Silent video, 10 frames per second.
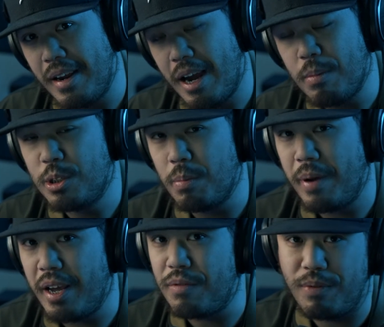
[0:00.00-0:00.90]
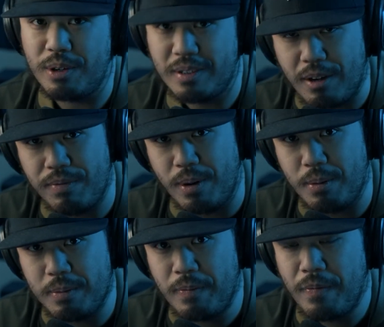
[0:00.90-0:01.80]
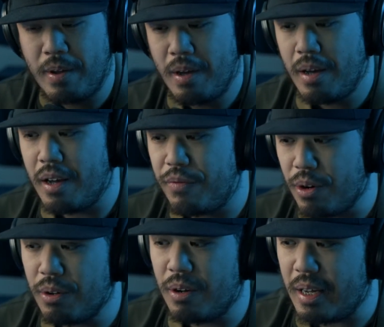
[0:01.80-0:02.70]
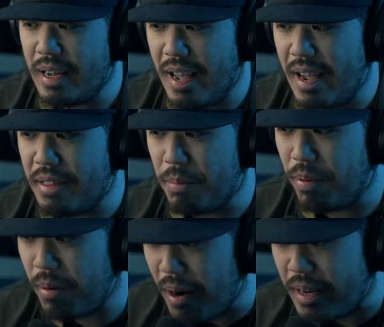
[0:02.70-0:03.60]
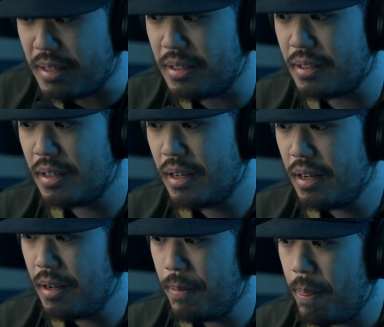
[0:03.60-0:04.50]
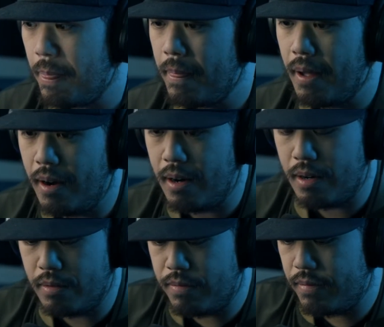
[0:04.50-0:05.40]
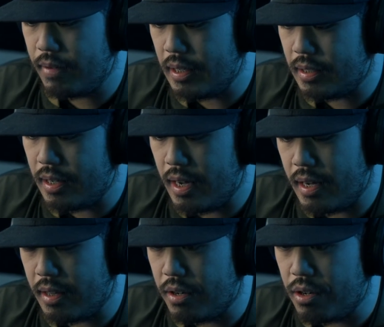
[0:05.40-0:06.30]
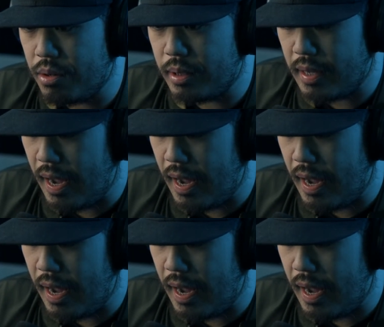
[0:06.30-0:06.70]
how much you're paying for a cell phone. If you're looking at the price of, let's say, the newest